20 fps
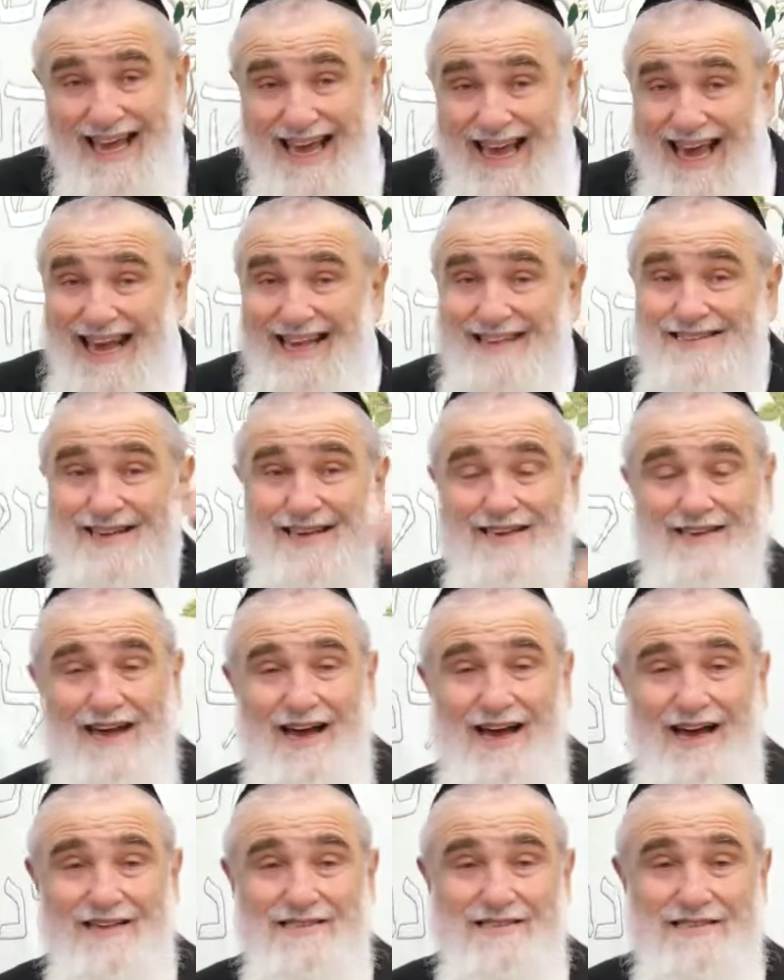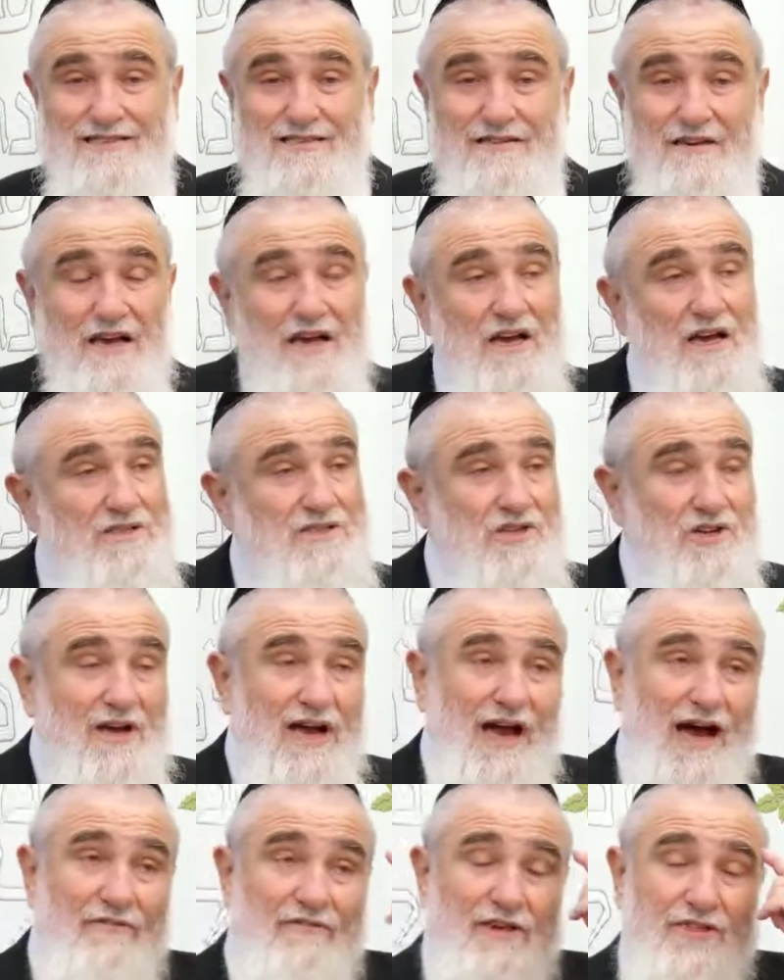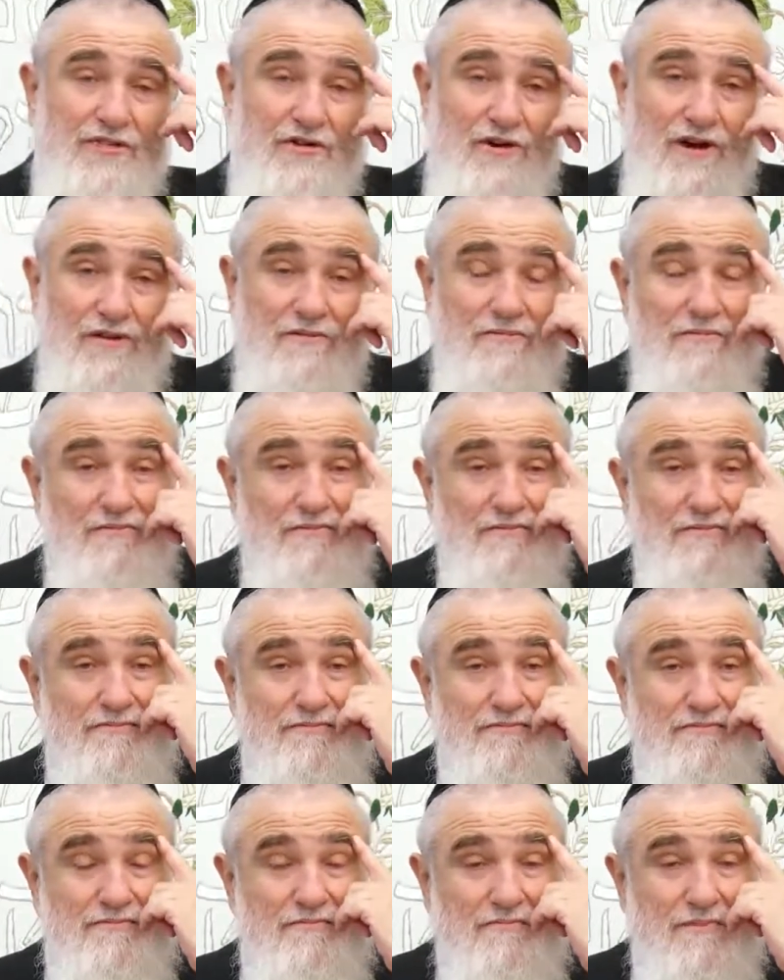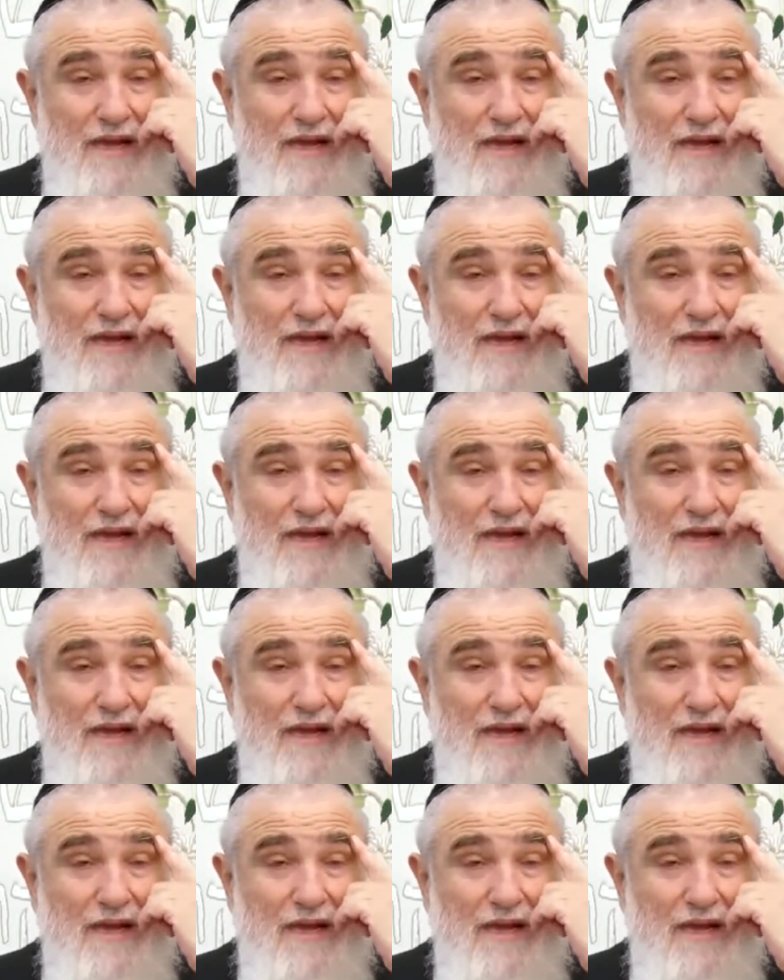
Adas. So Chava thought, hmm,